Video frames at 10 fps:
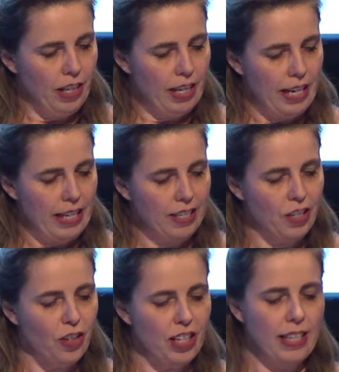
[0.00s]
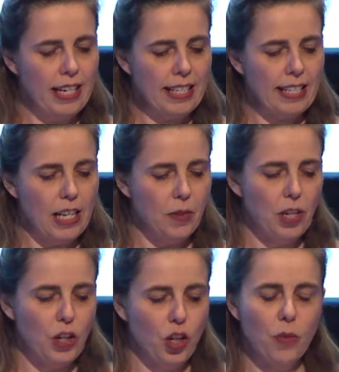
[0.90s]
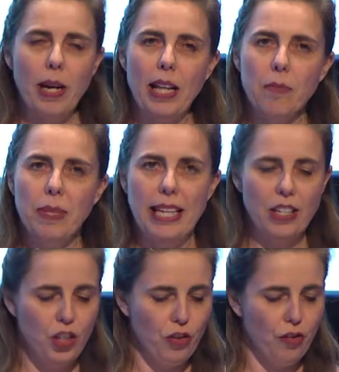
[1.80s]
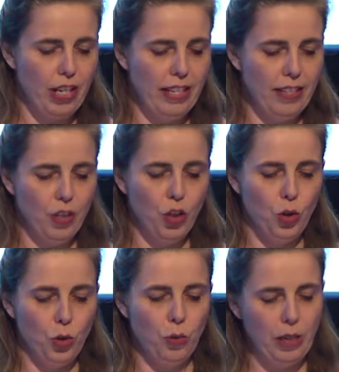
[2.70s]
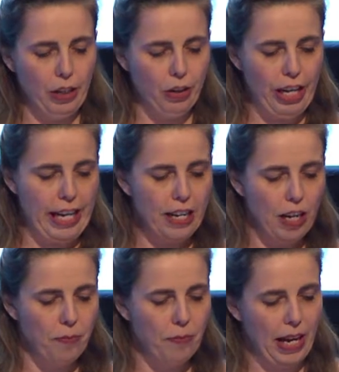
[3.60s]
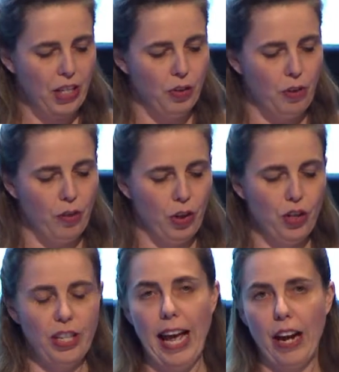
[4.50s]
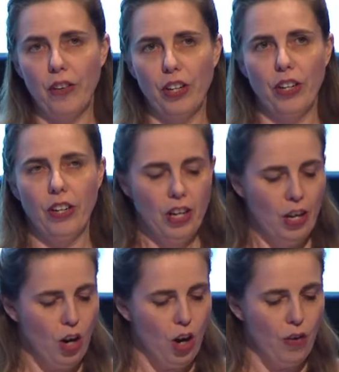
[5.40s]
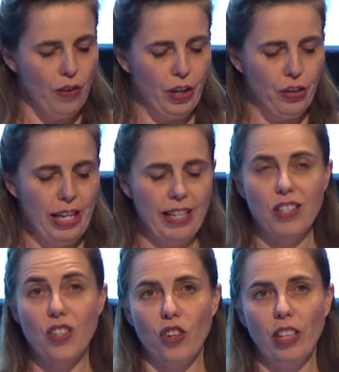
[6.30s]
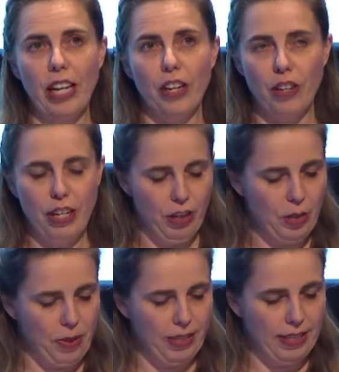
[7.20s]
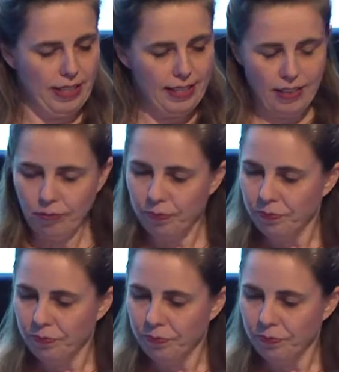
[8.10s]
Okay, so in the next slides, when I talk about the percentage of readers who agreed, I'm actually referring to the aggregate of agreed and strongly agreed responses.